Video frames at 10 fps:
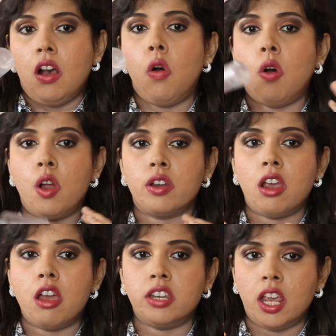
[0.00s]
On
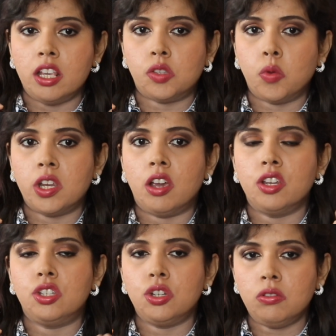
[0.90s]
days when I
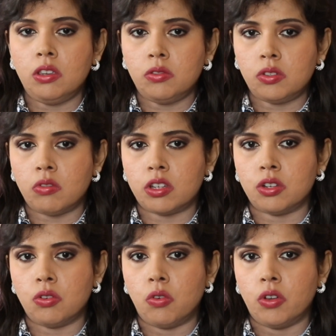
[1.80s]
do use
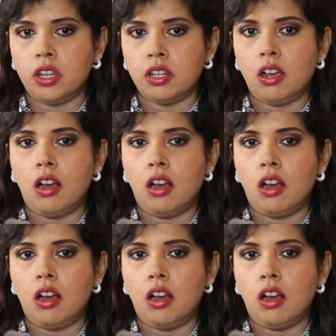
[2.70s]
retinoin,